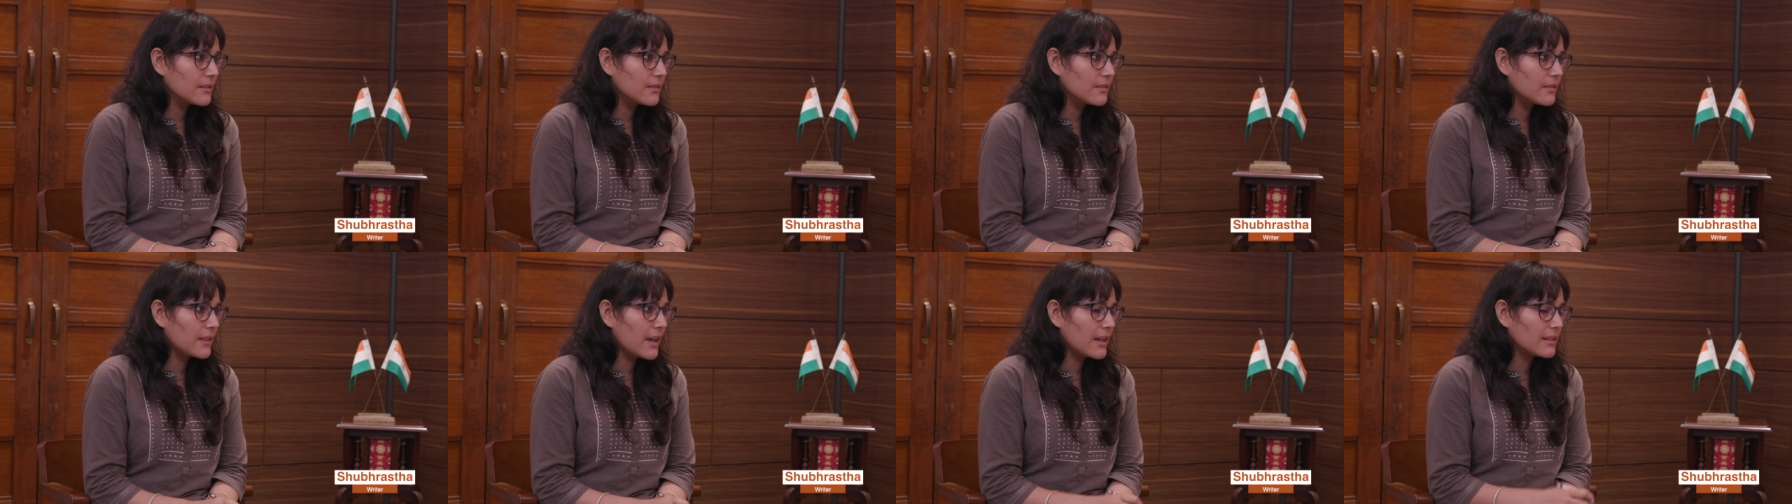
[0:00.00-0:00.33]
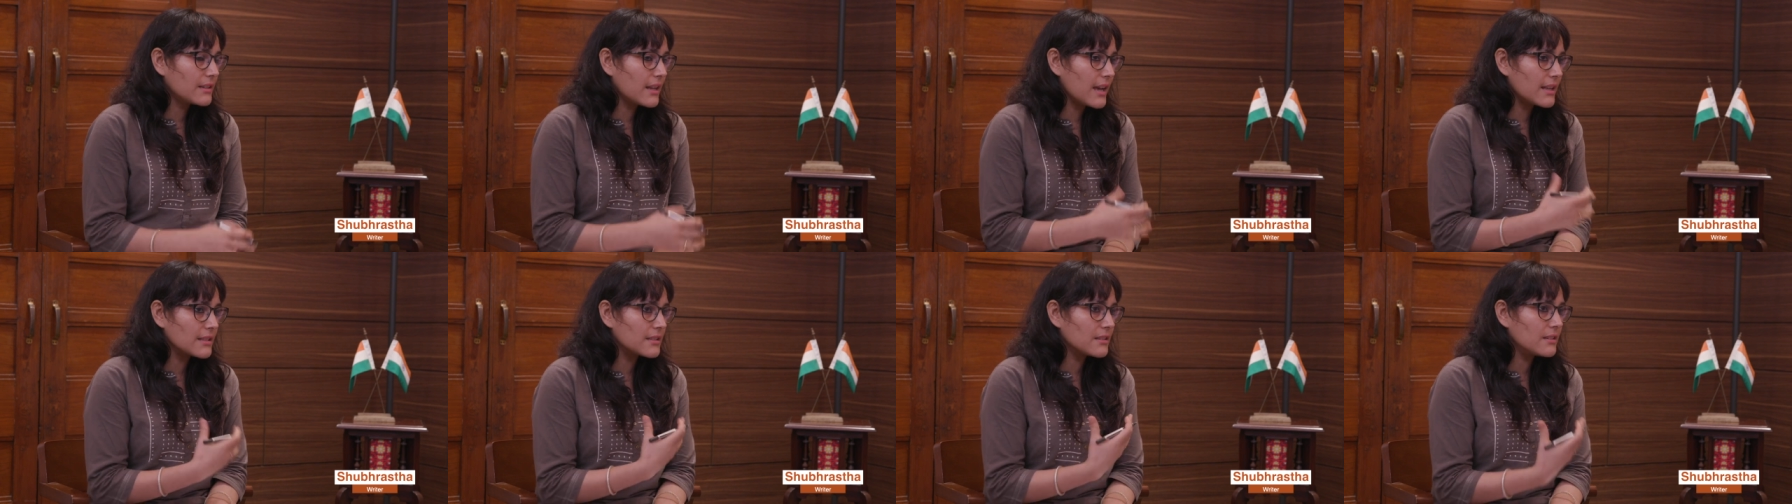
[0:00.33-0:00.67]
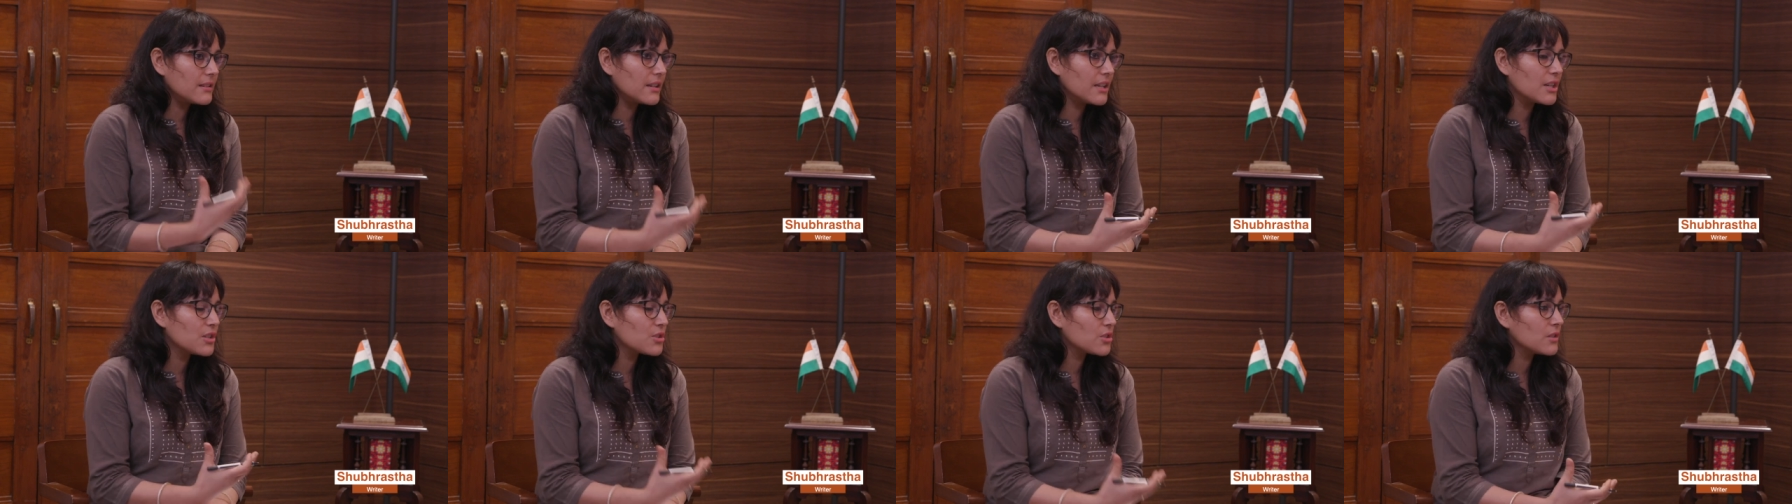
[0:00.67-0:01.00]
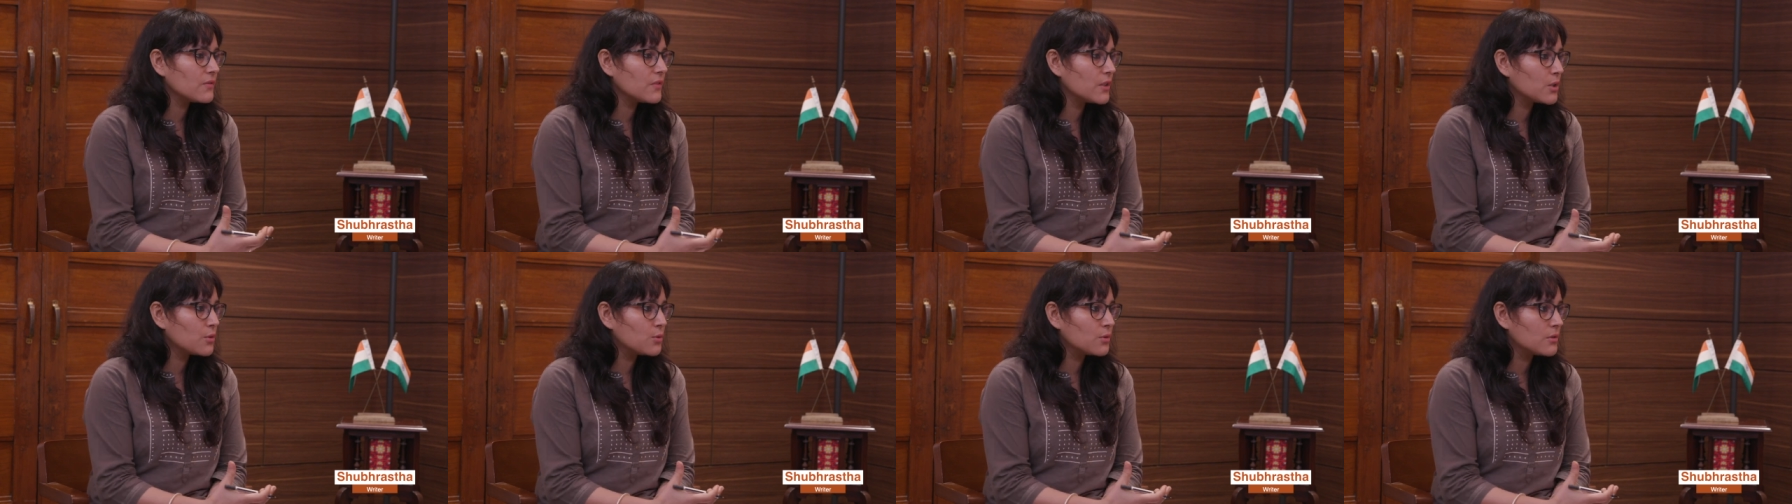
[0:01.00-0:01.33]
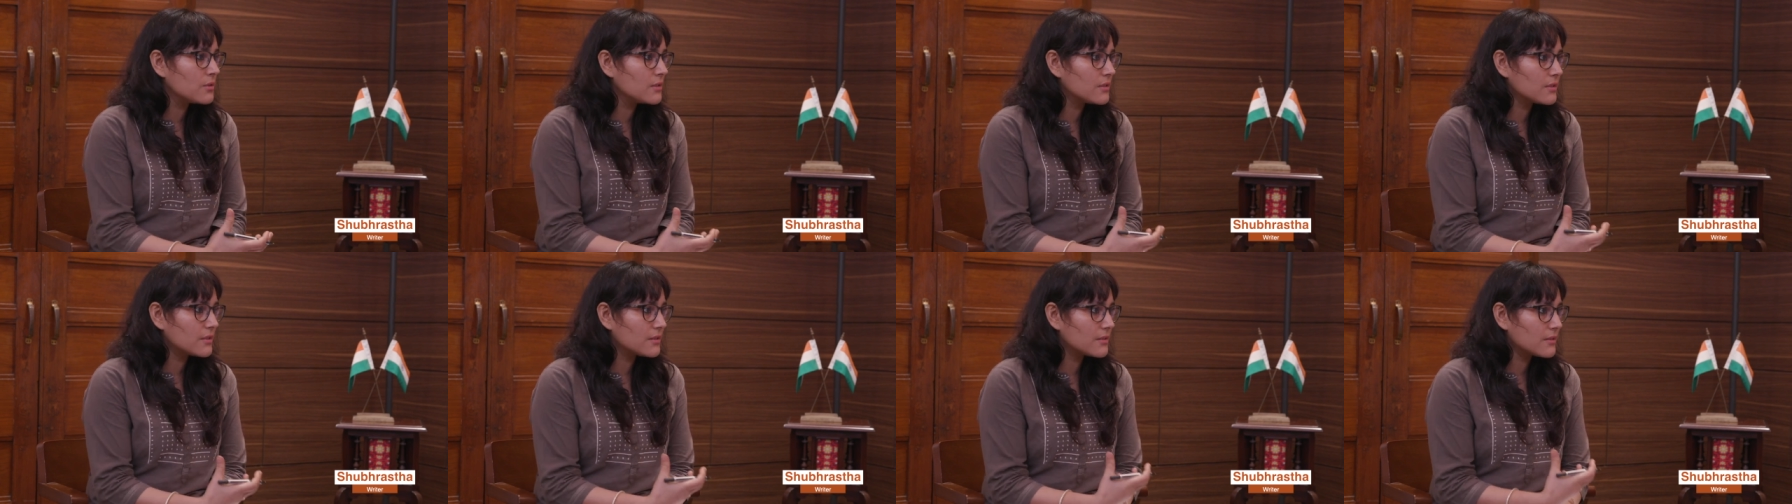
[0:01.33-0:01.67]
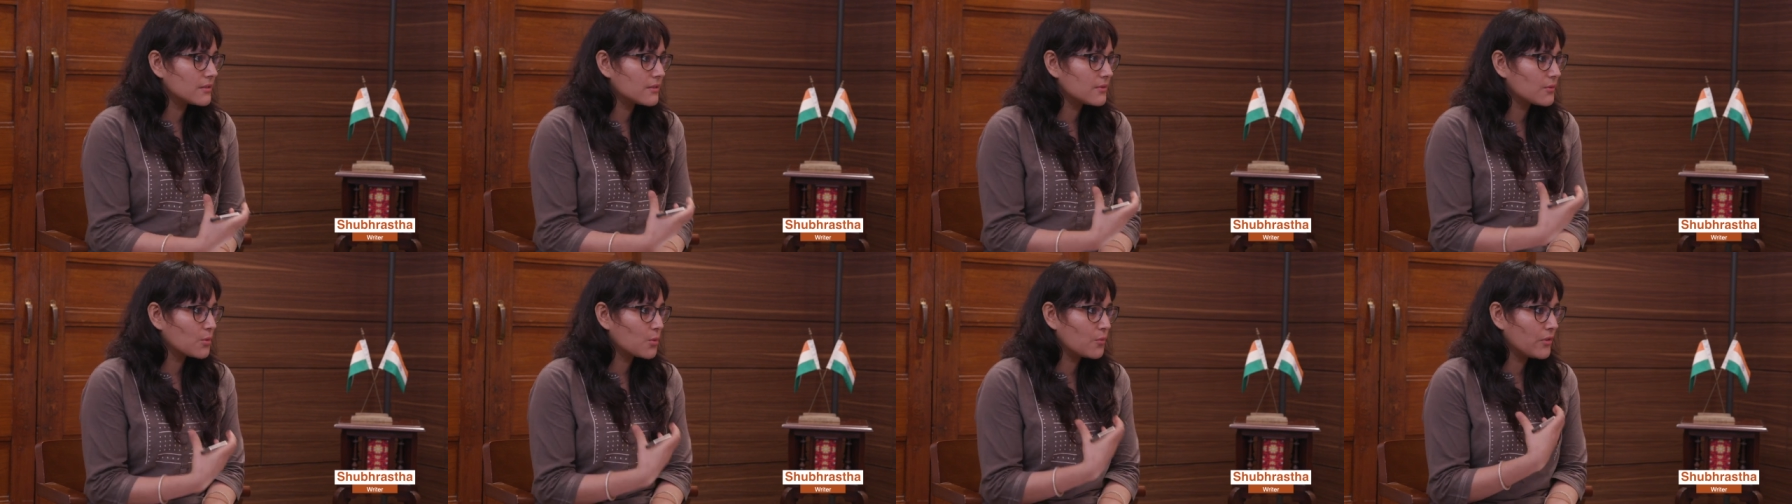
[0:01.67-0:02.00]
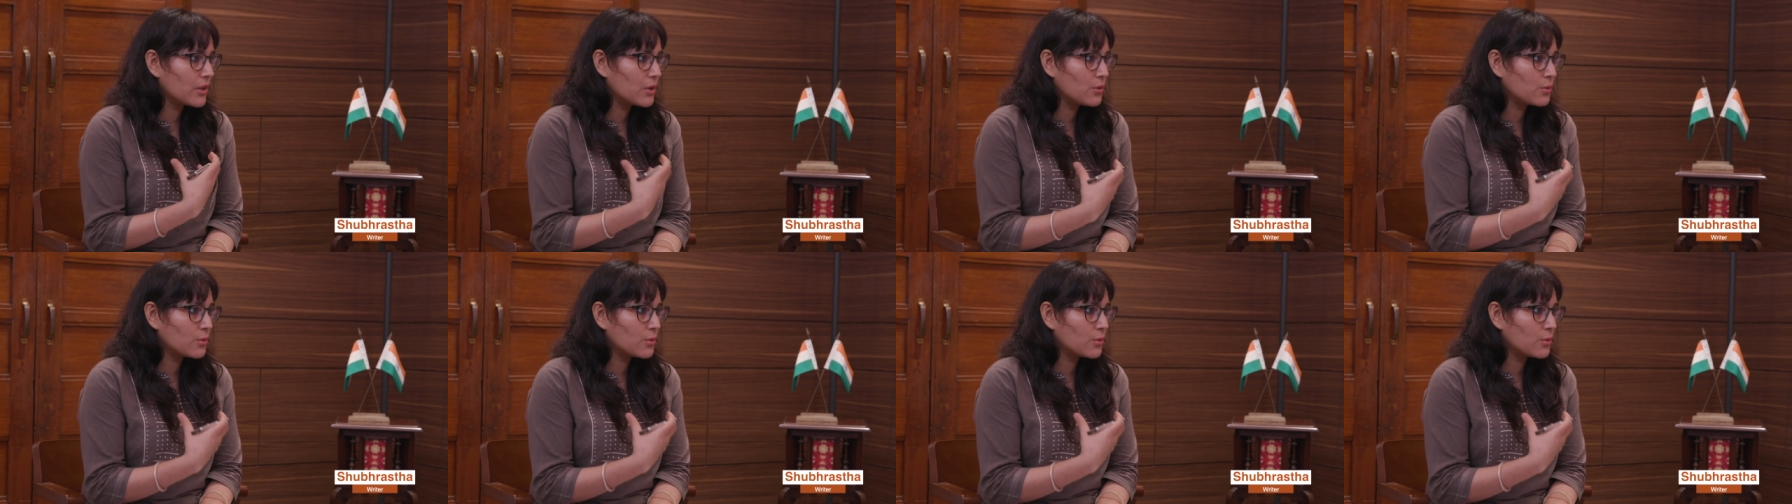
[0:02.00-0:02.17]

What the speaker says: that as a nation we